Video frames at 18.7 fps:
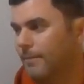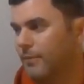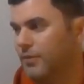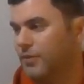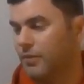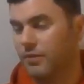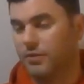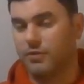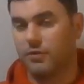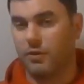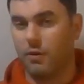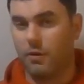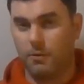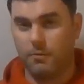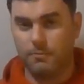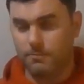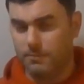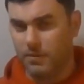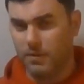so this will
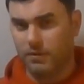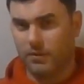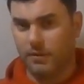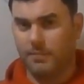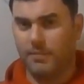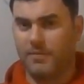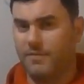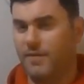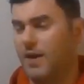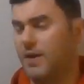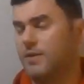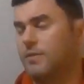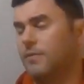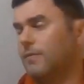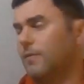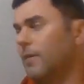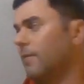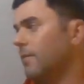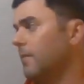go a little bit faster
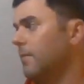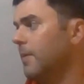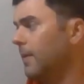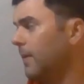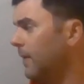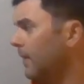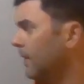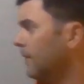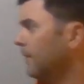for everybody.